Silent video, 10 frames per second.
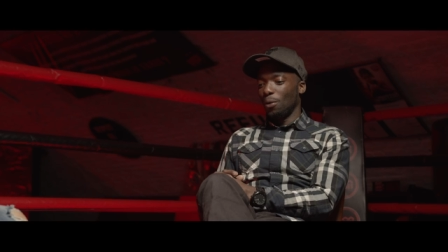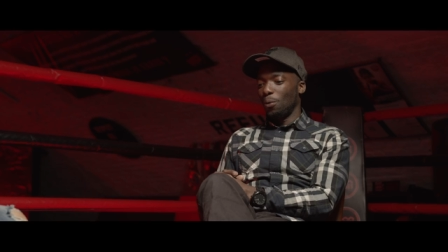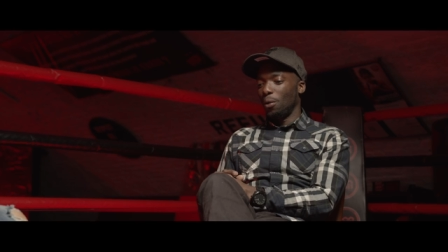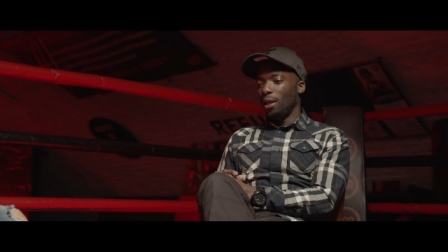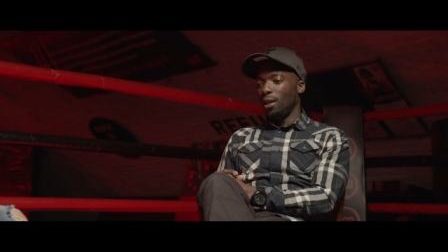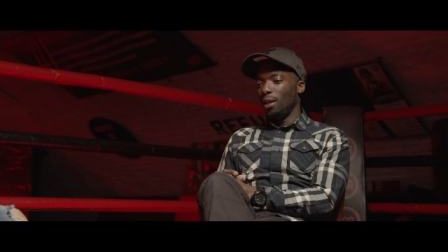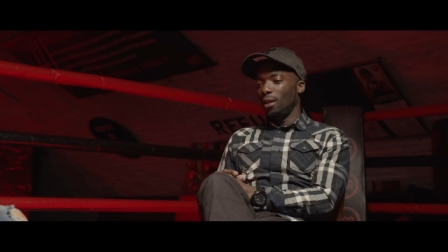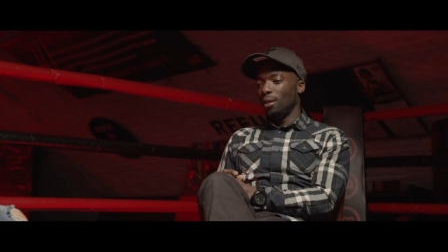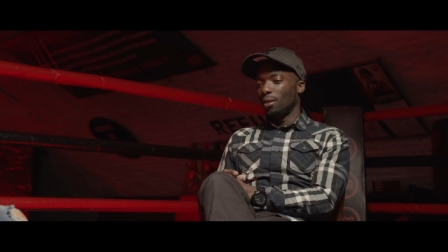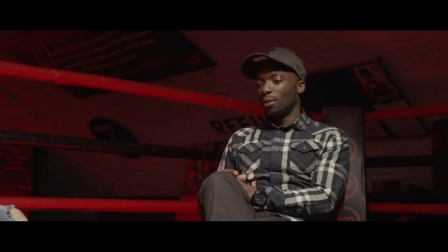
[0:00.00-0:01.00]

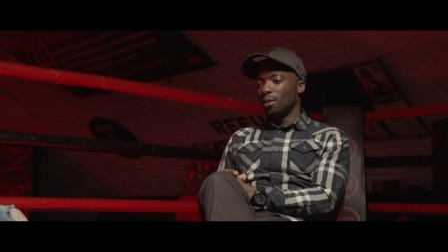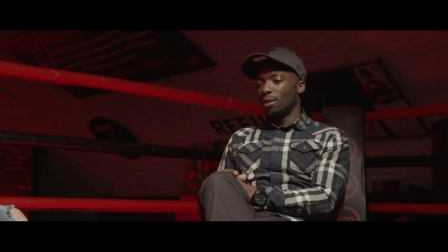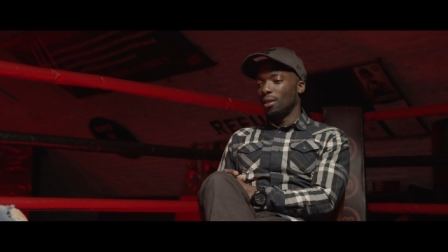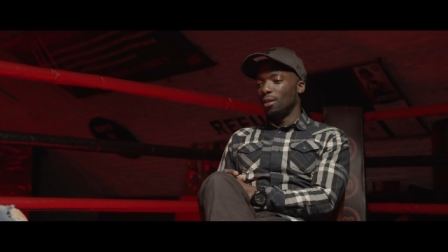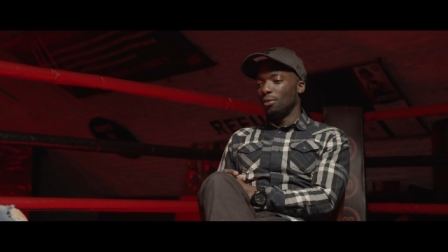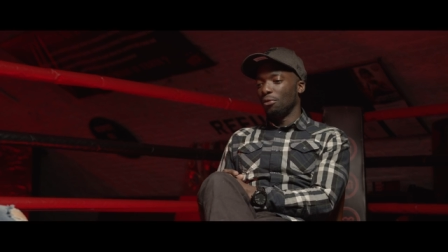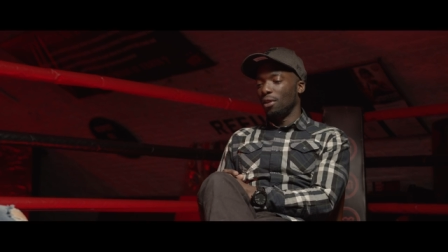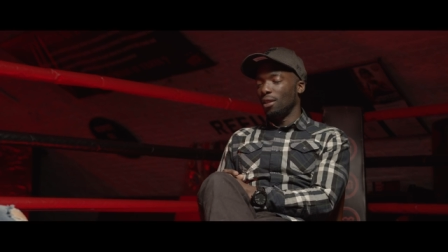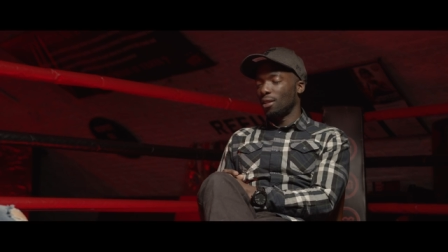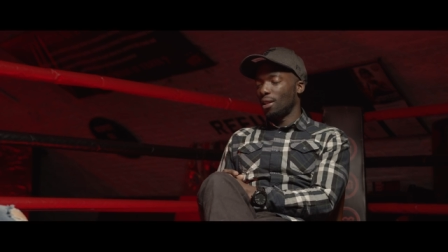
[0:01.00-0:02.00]
we didn't
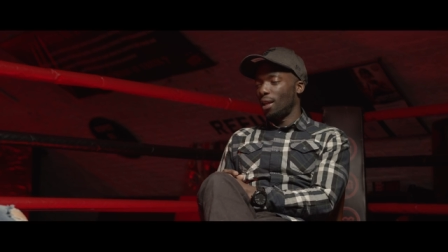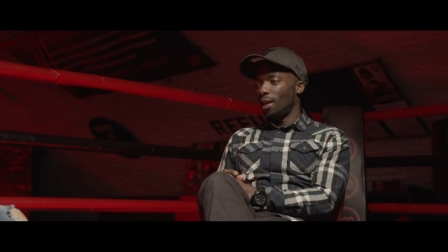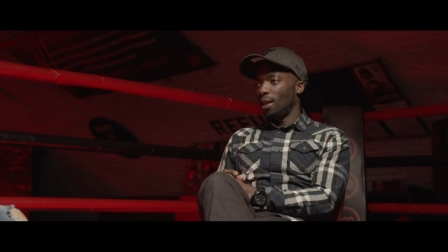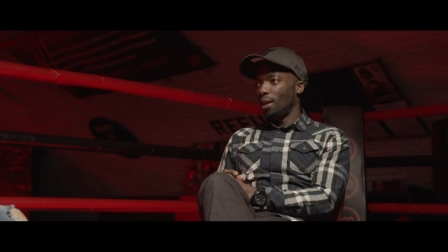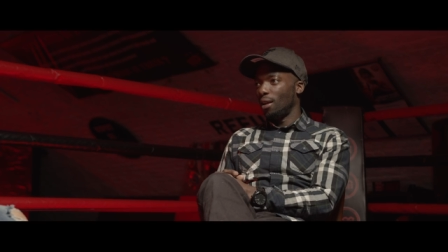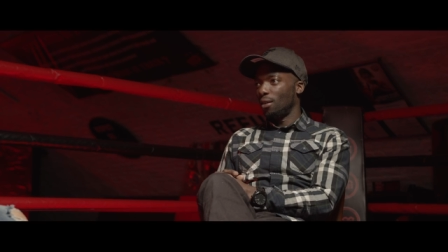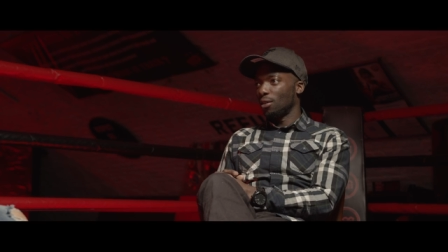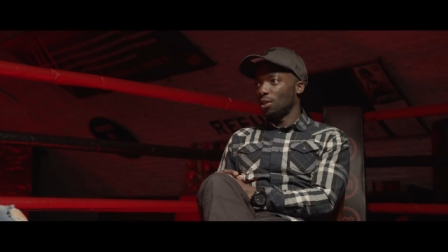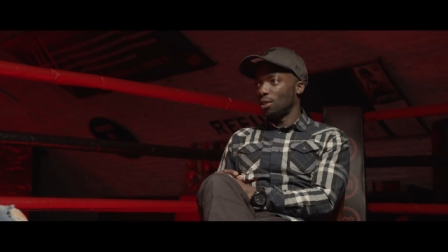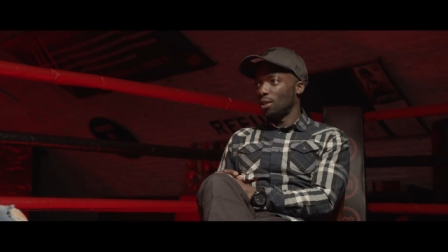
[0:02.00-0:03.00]
really stay here
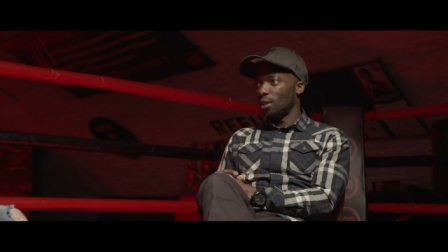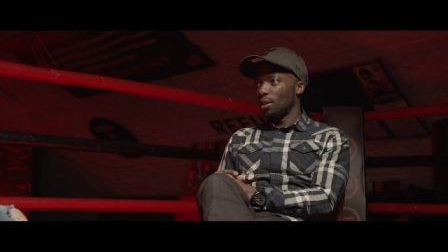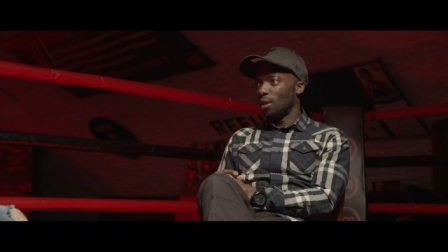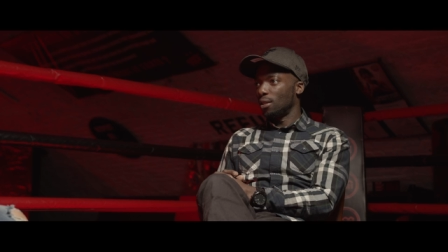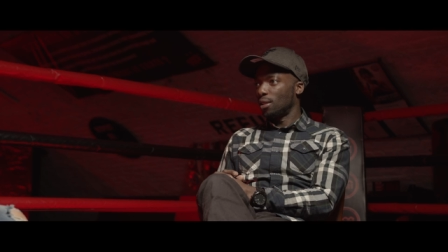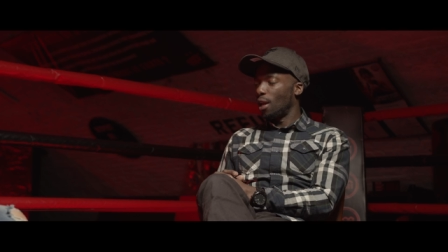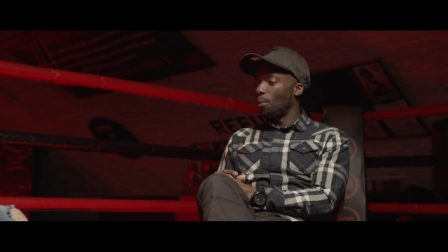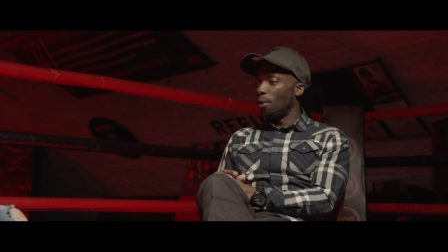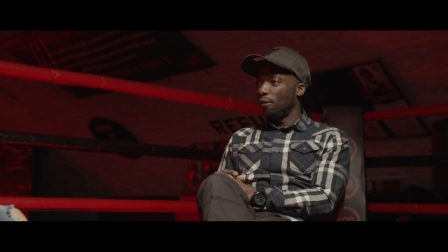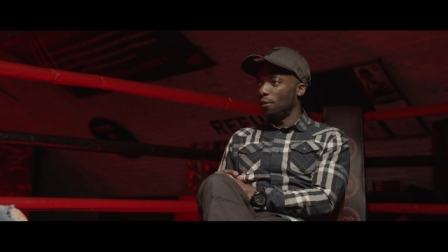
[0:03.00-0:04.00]
just to stay
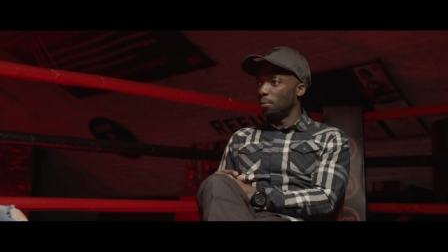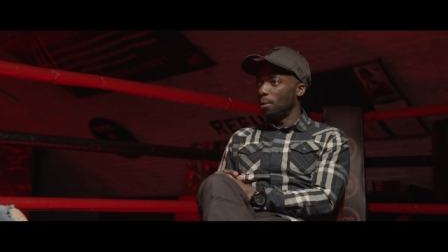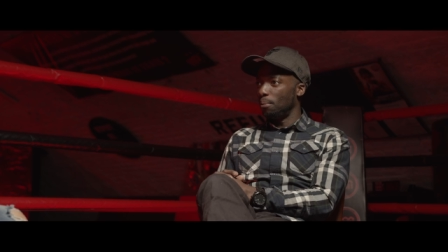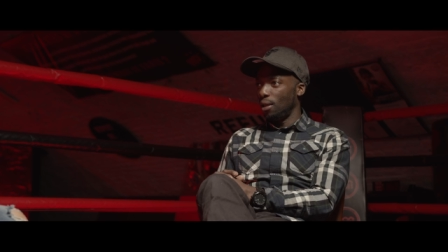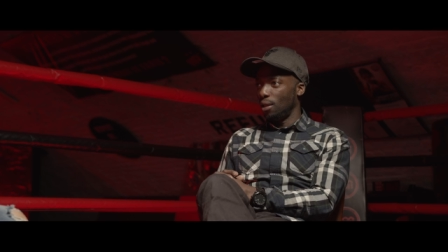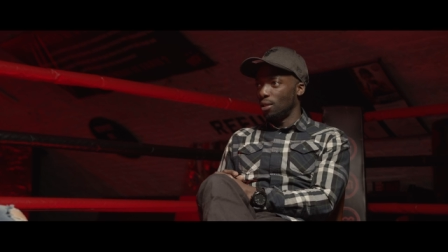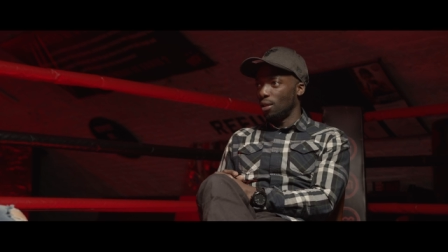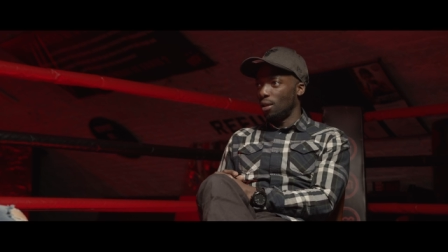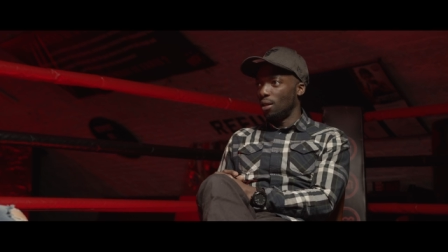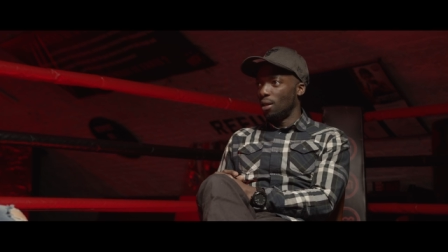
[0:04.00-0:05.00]
away from the
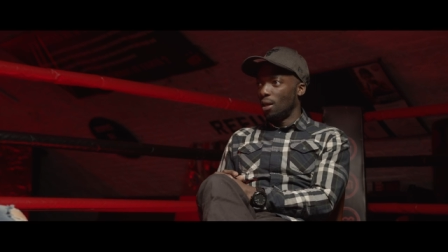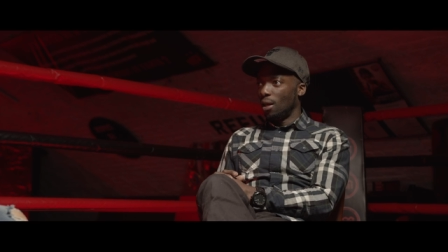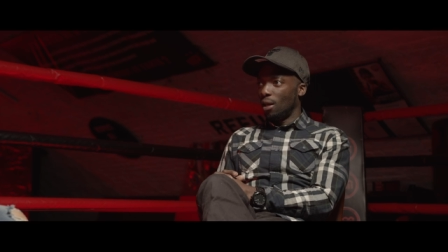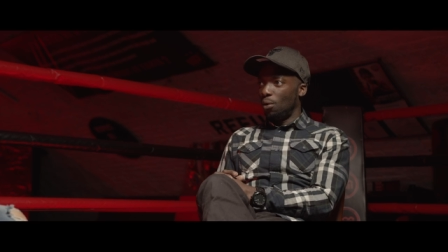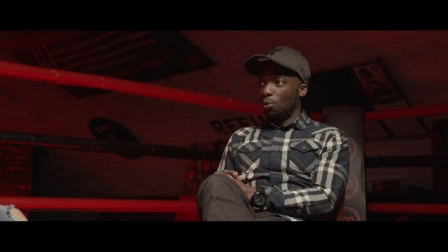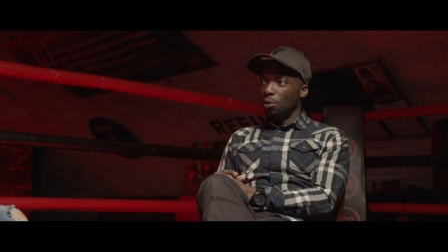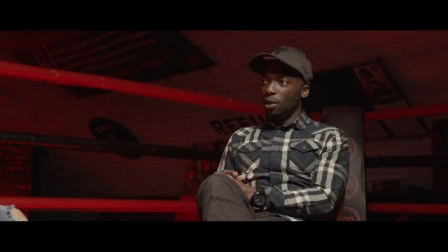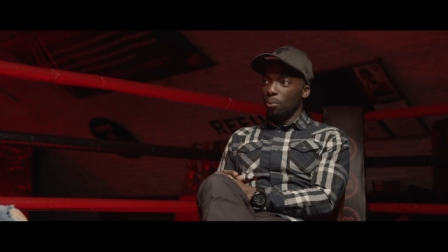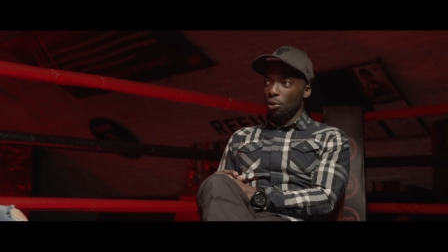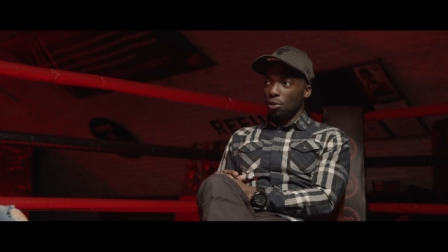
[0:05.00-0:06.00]
media, all
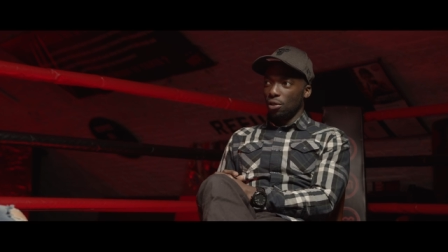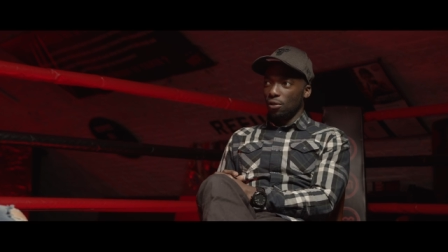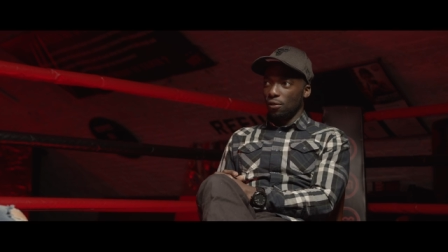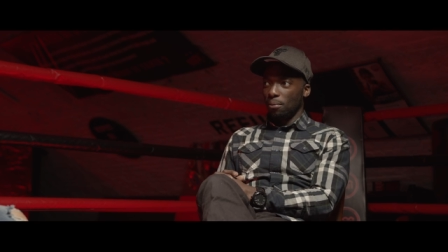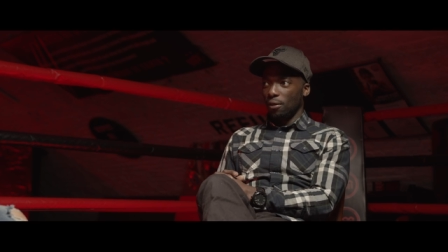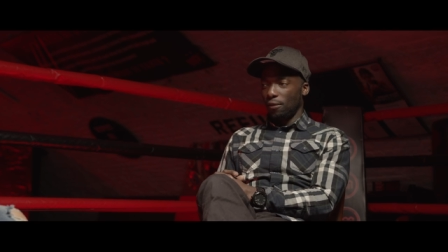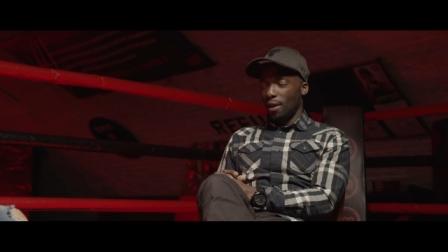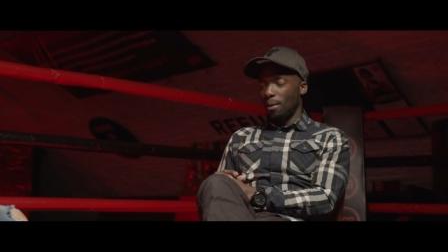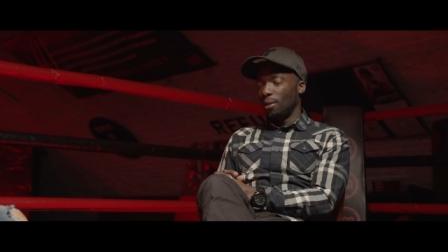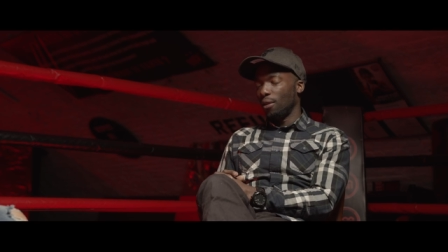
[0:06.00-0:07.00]
the emotions from the
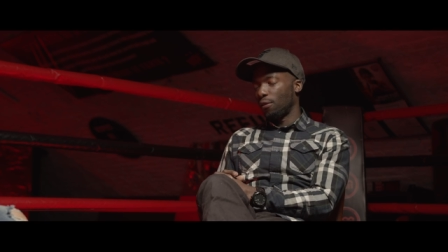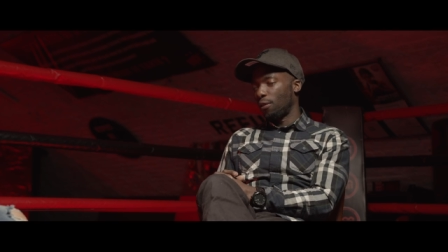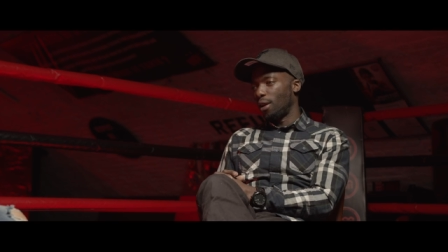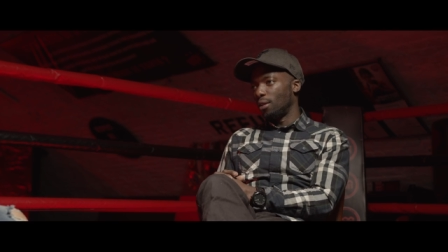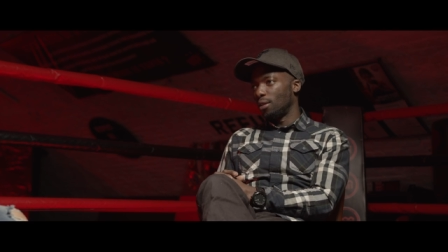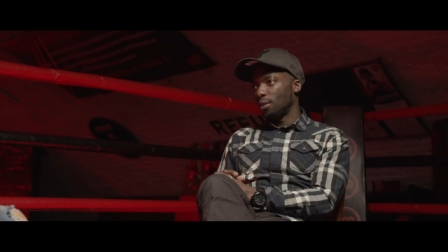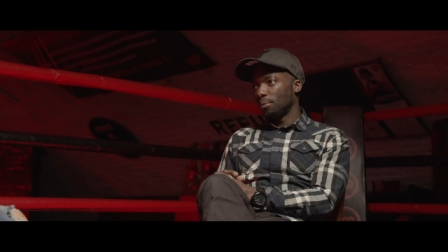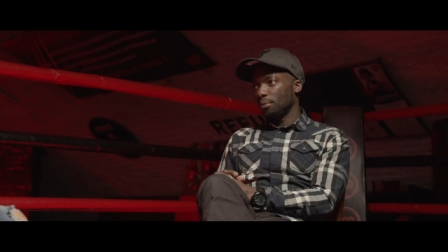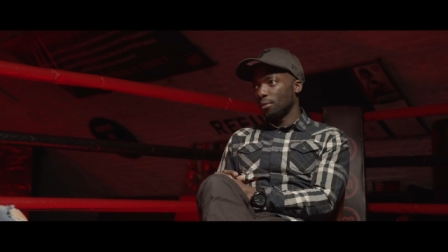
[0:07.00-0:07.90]
family, friends.